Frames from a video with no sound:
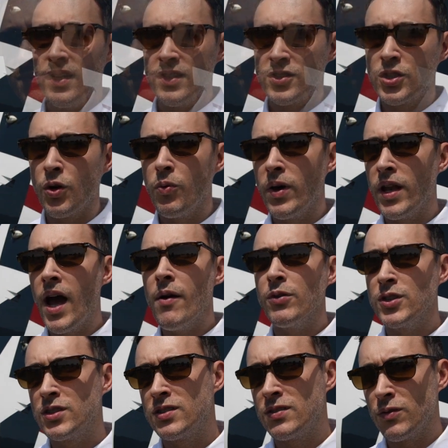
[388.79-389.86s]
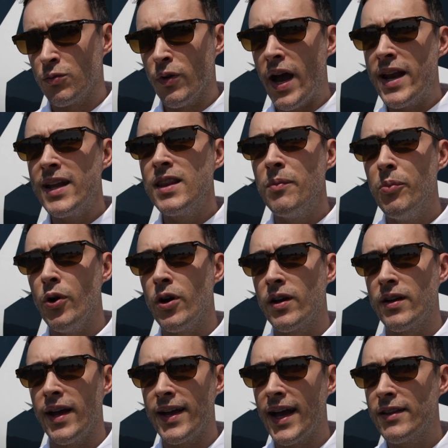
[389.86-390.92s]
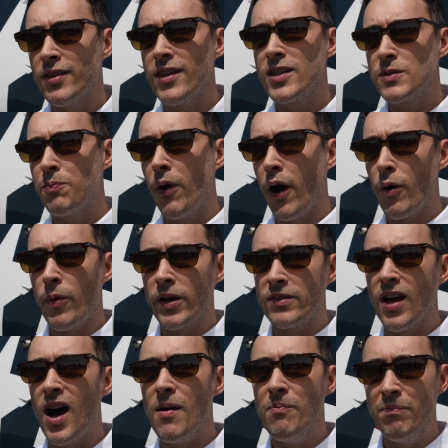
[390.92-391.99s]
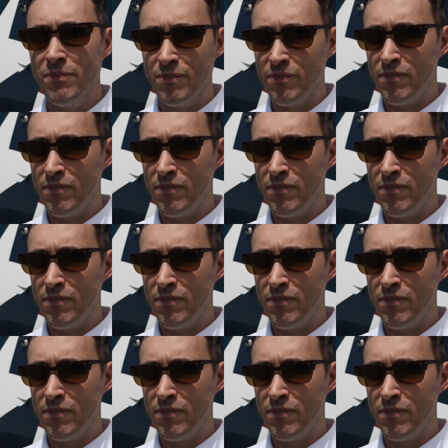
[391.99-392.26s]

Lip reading: So when I was writing the book, I got to this part where Tom